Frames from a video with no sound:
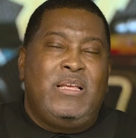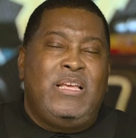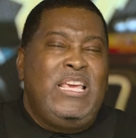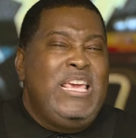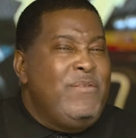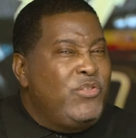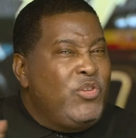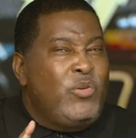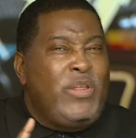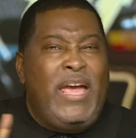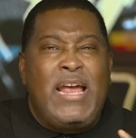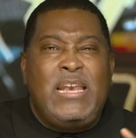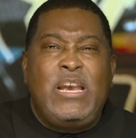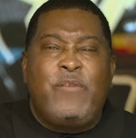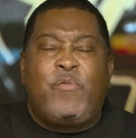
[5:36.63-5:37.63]
Even though they
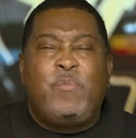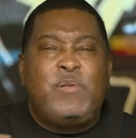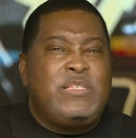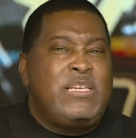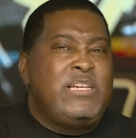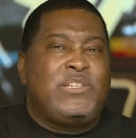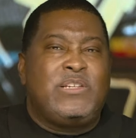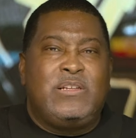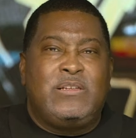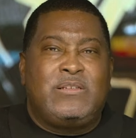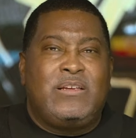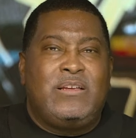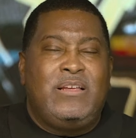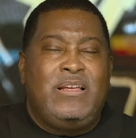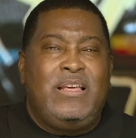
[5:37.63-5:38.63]
had different positions,
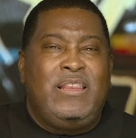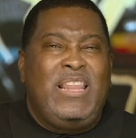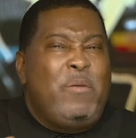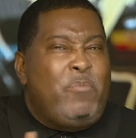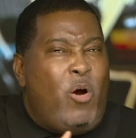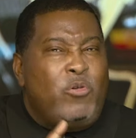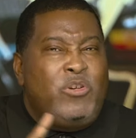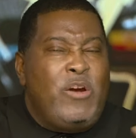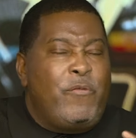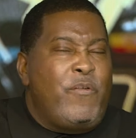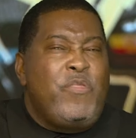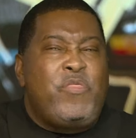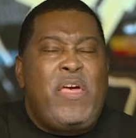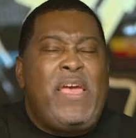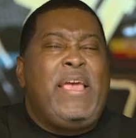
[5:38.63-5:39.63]
they brought
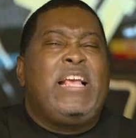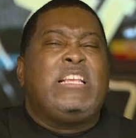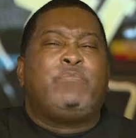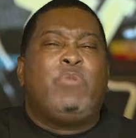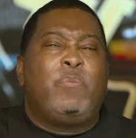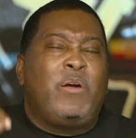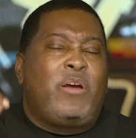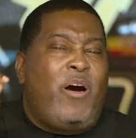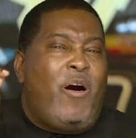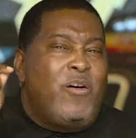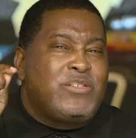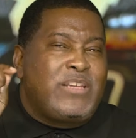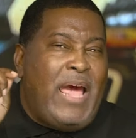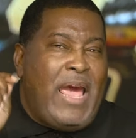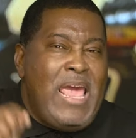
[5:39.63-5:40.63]
different things, but
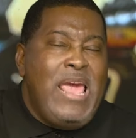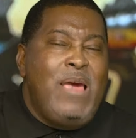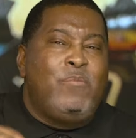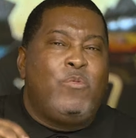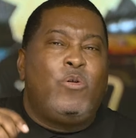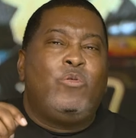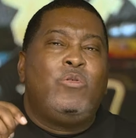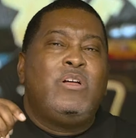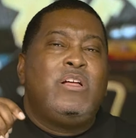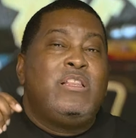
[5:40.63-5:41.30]
because Abel,